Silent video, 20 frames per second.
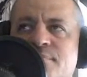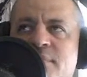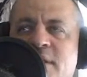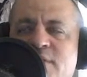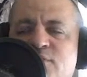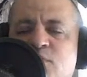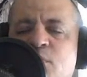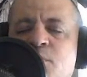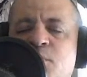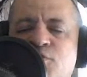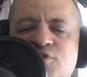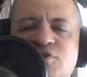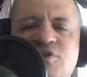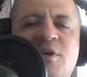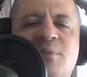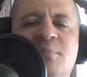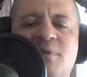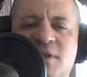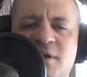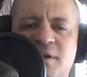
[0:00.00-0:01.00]
That's what Moose
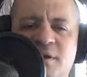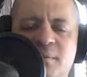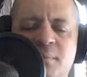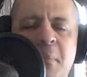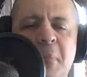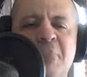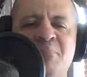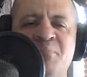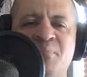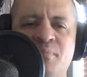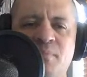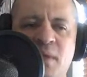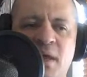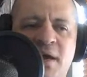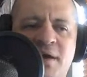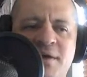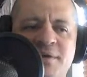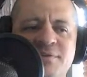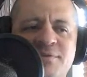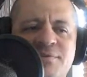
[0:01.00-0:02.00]
typically
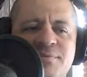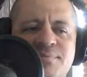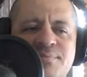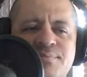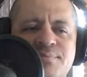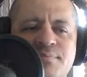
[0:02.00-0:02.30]
has.